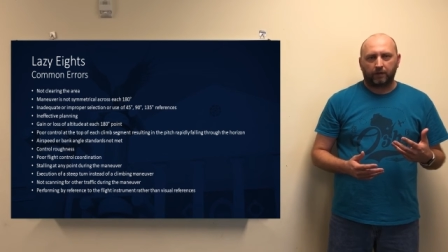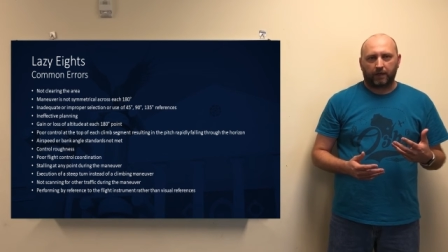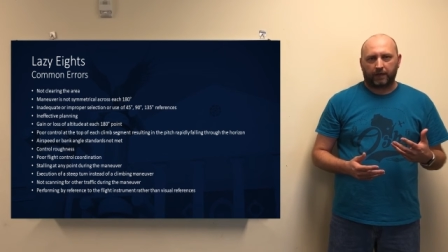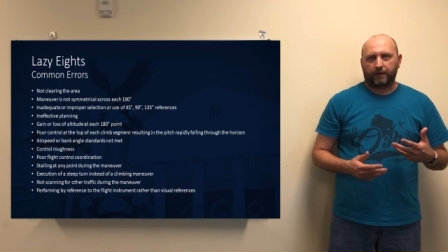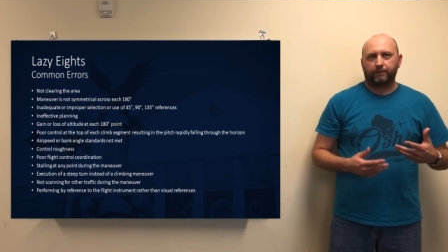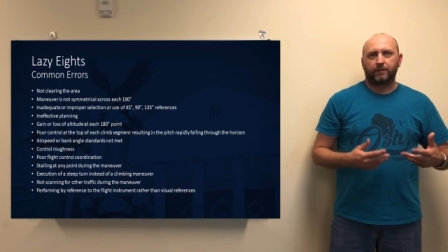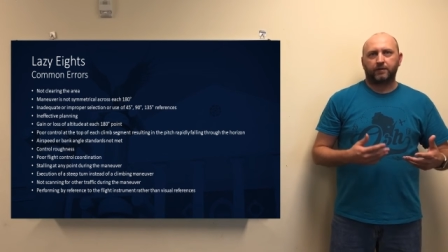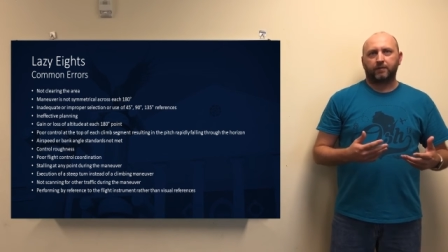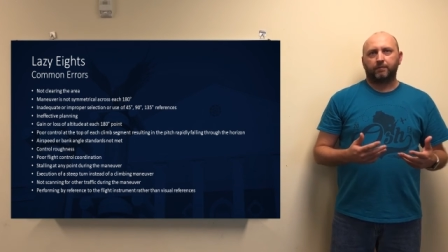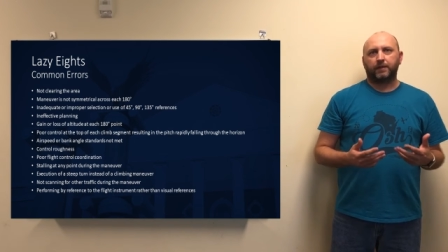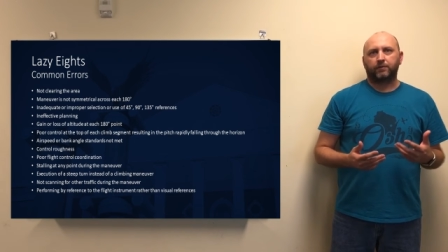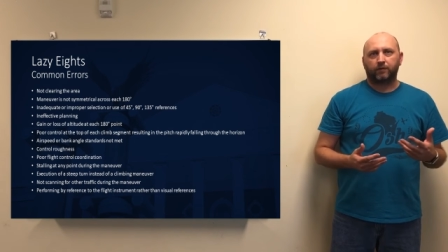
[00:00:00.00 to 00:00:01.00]
not having a
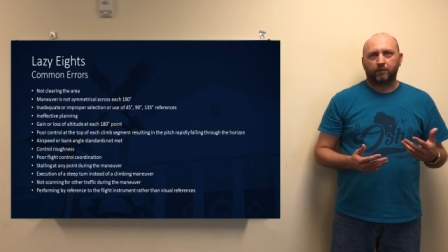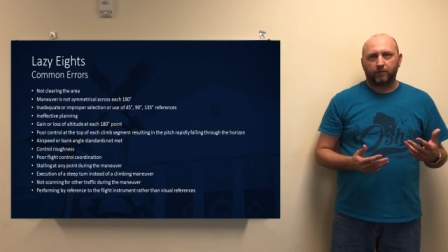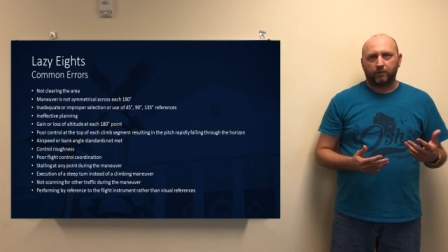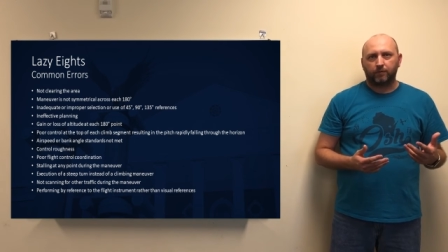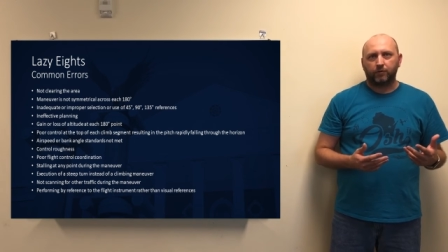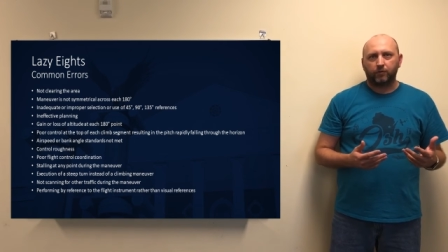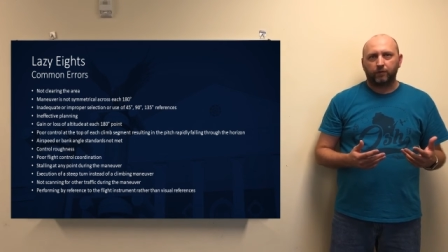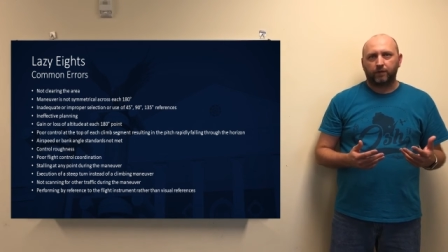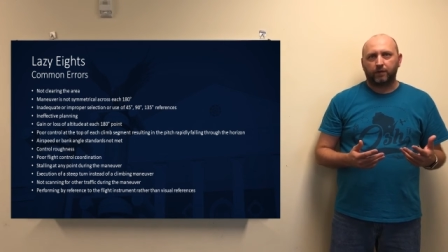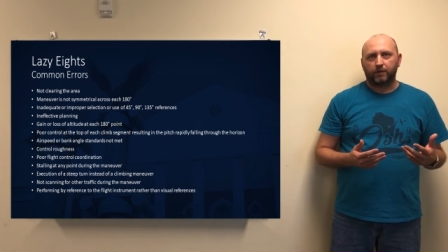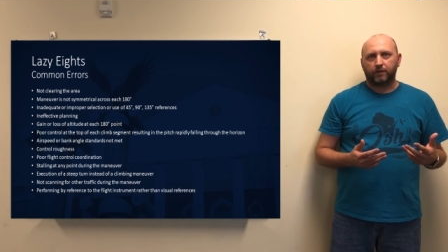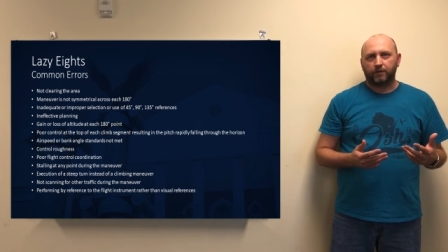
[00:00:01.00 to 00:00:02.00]
symmetrical
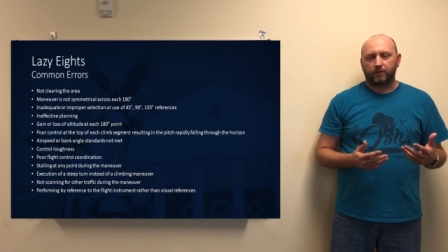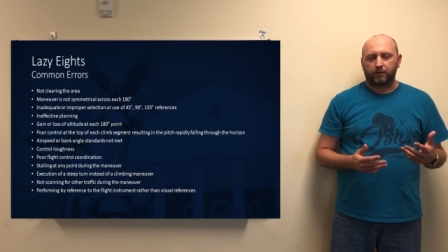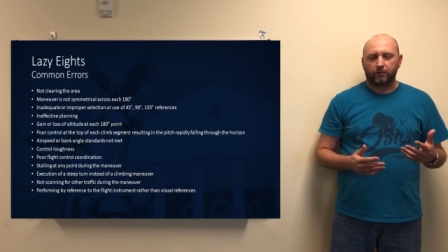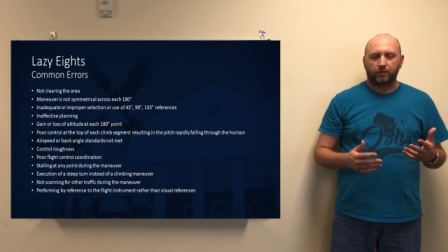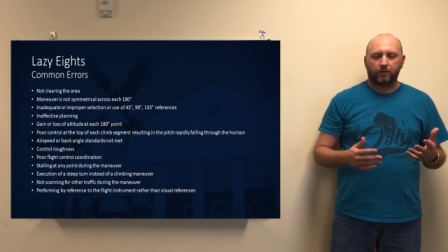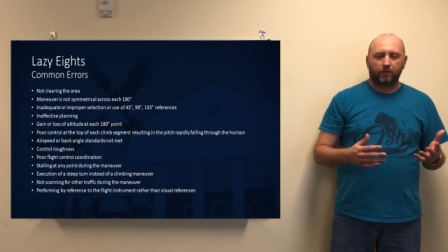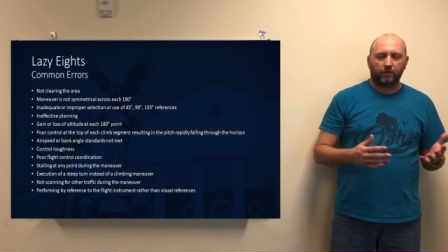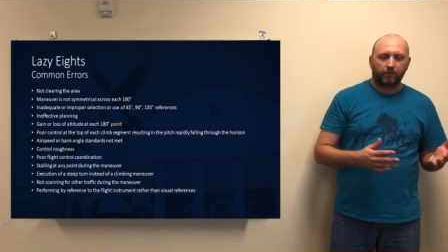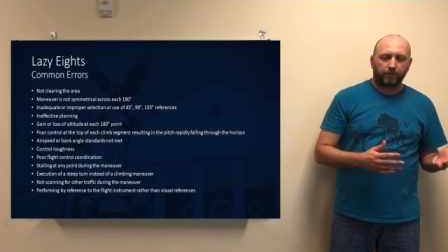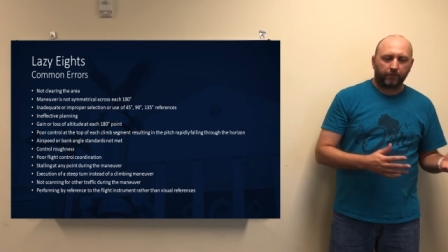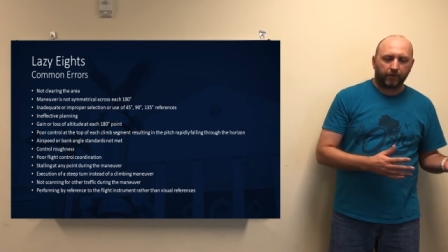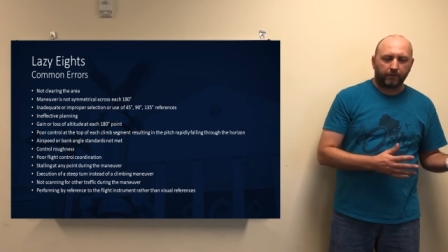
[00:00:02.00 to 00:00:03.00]
maneuver, so it should
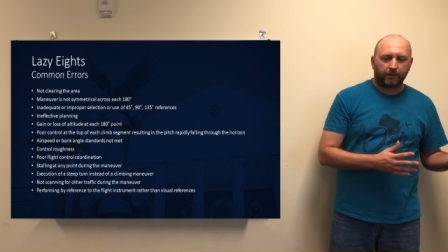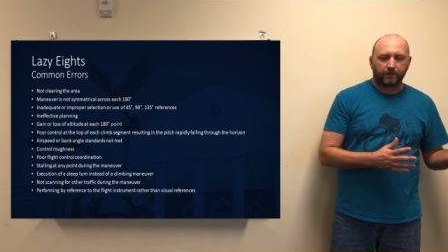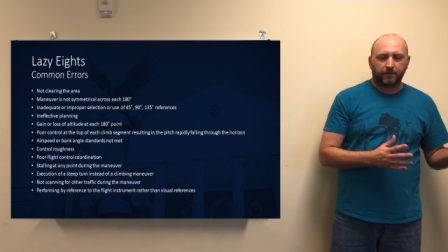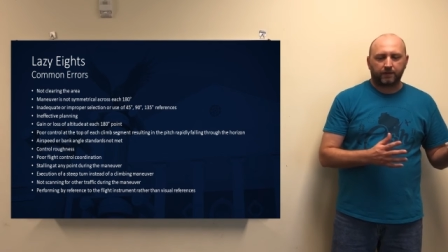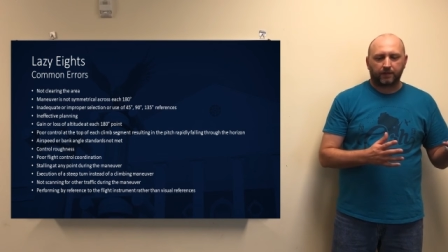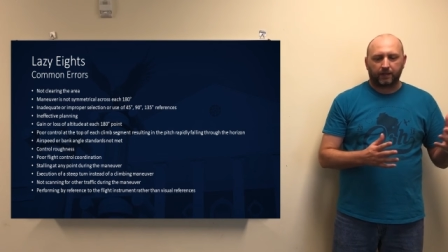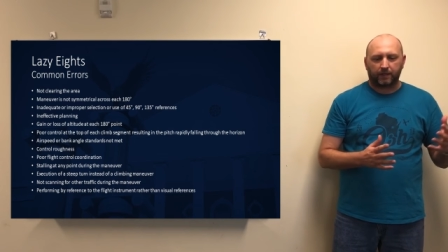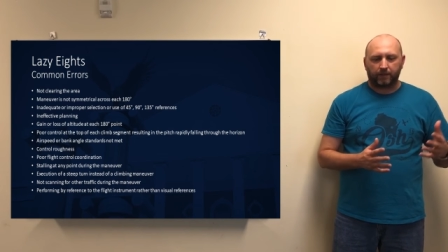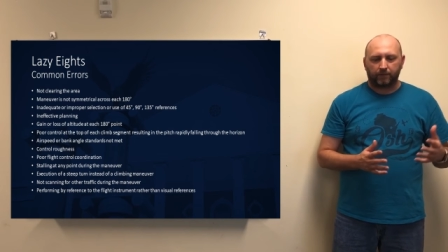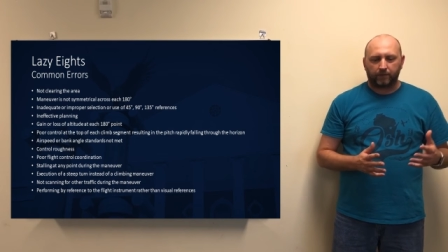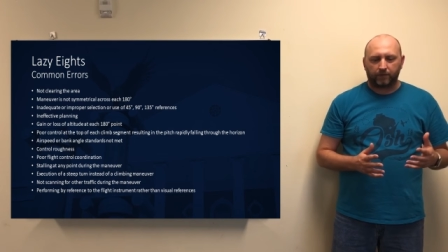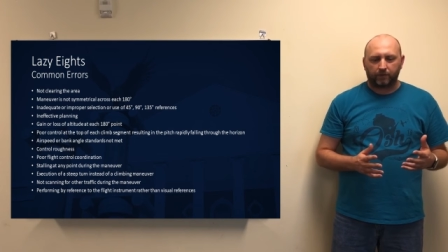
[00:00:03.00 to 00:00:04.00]
look pretty much the
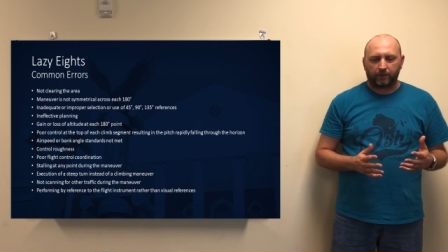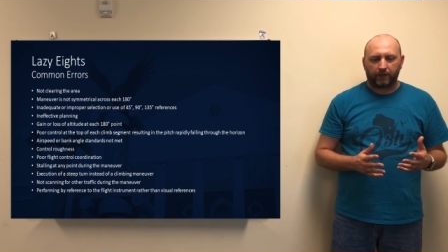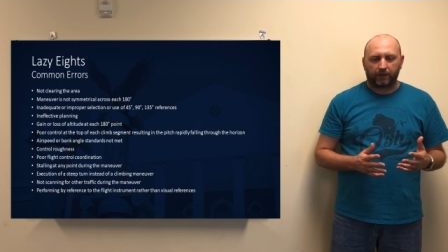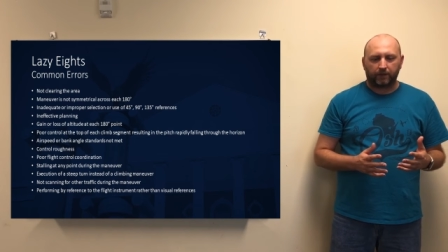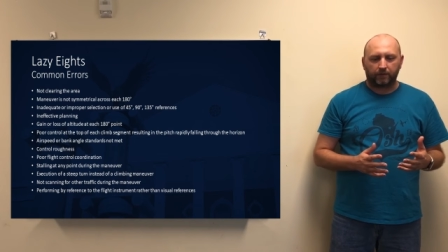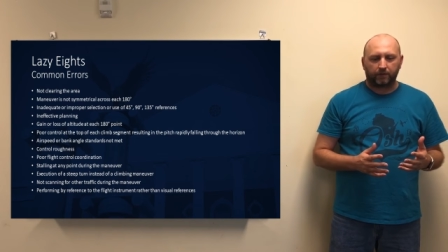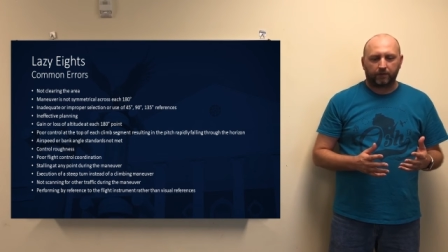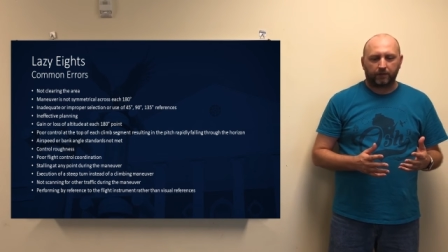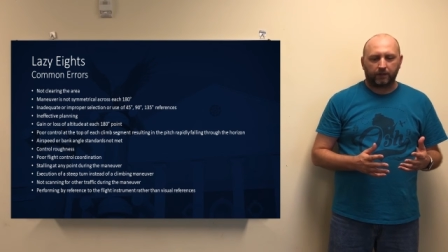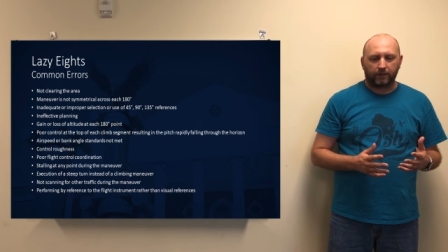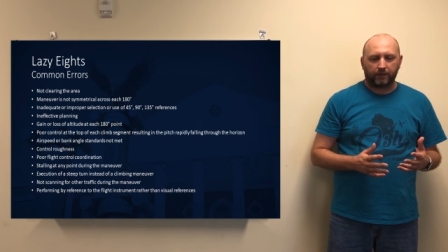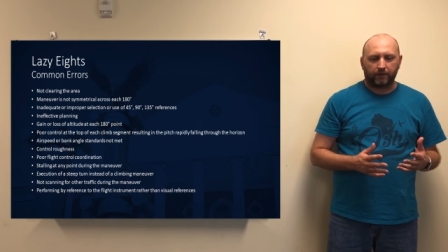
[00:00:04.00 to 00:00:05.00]
same to the right or to
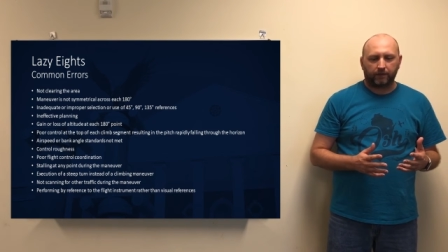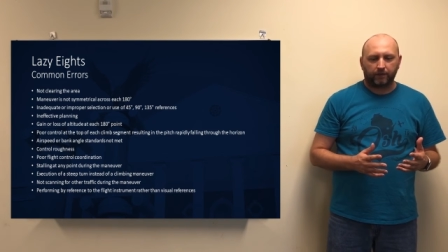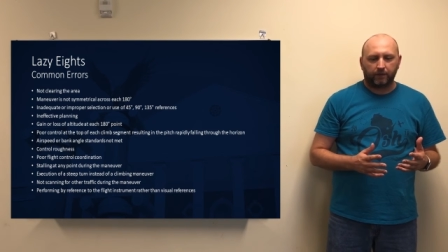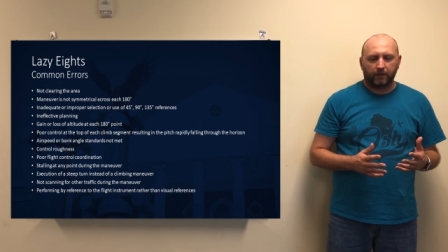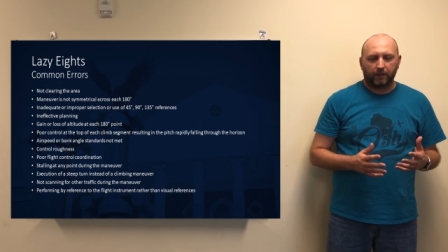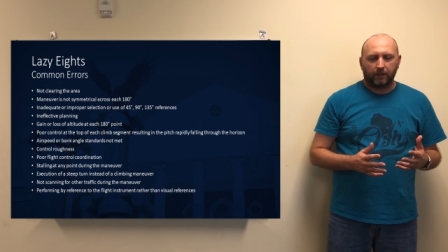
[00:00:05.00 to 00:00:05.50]
the left,